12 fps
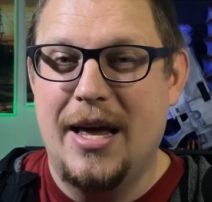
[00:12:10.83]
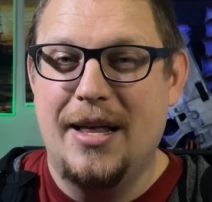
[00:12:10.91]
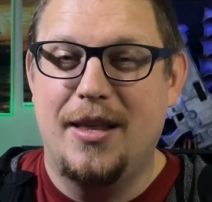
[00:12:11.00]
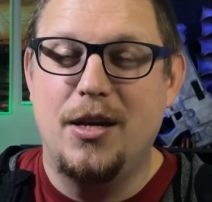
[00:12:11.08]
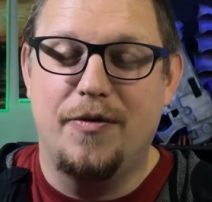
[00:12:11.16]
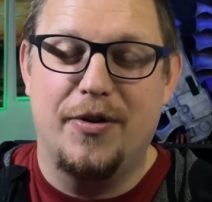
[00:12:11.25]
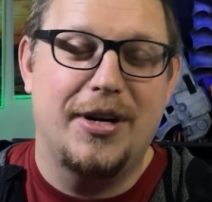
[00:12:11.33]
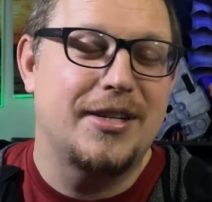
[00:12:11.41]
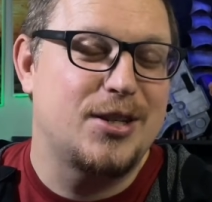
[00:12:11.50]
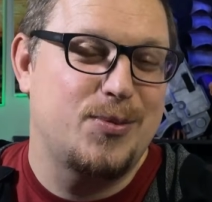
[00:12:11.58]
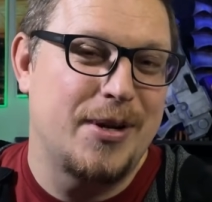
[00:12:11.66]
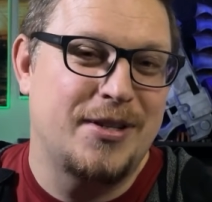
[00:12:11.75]
that you forget
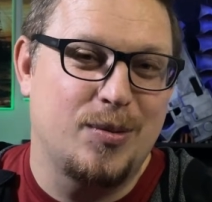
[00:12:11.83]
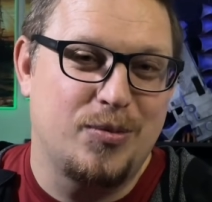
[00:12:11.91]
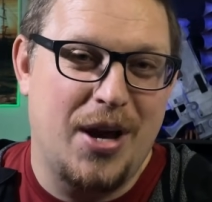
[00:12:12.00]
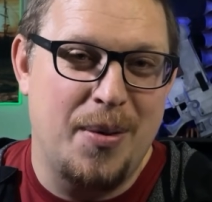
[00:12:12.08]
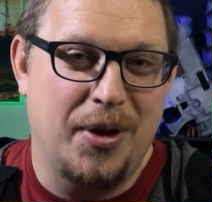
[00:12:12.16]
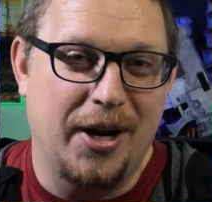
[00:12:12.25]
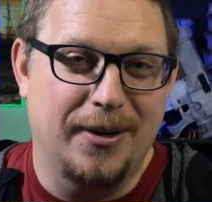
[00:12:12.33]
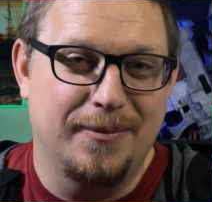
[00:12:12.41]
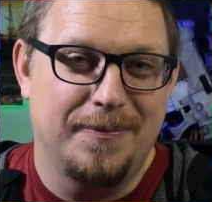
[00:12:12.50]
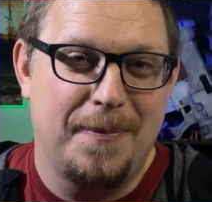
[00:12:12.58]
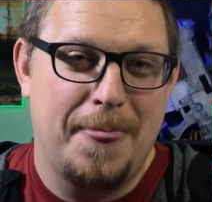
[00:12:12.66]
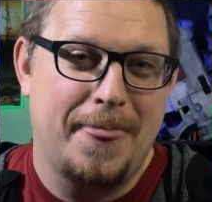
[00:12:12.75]
to spend some time in it.
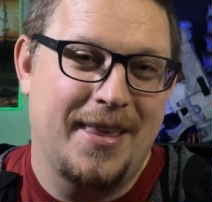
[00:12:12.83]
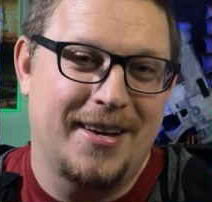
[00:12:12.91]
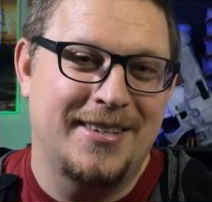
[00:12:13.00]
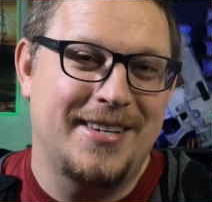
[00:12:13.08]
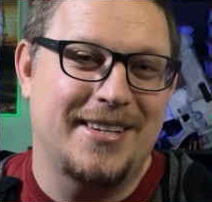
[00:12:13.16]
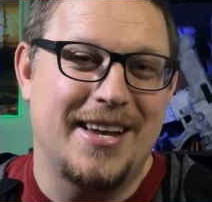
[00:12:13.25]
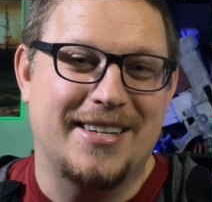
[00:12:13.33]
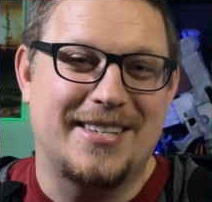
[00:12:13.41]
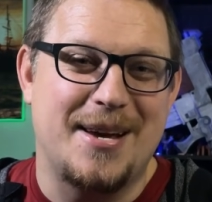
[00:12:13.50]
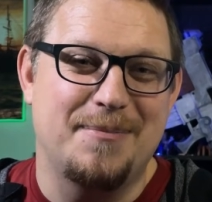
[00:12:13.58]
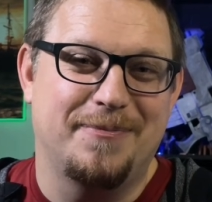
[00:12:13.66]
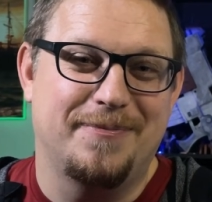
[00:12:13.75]
Until next
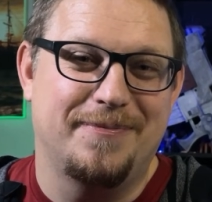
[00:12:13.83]
time.